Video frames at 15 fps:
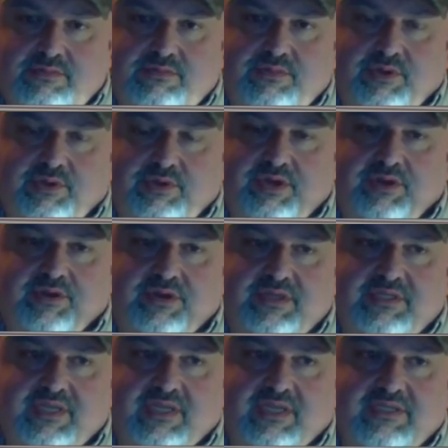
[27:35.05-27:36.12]
30
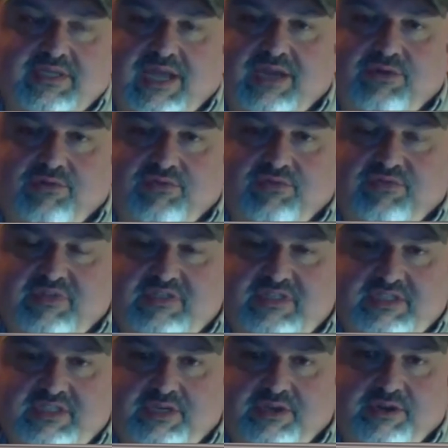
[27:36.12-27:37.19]
degrees outside, or if it's
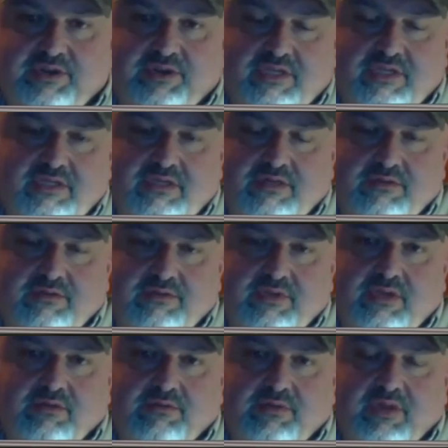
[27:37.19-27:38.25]
60 degrees, they
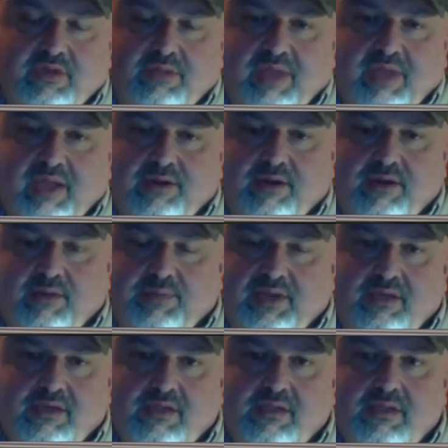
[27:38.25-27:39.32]
don't really matter. I
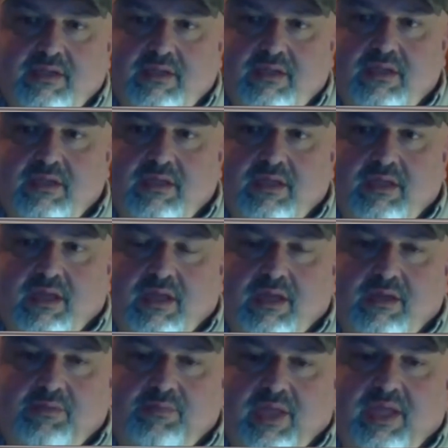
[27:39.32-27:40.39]
mean,
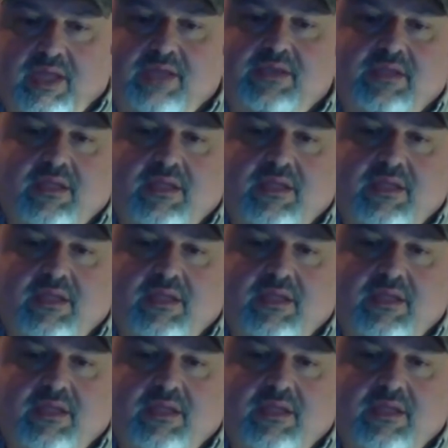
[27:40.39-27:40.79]
but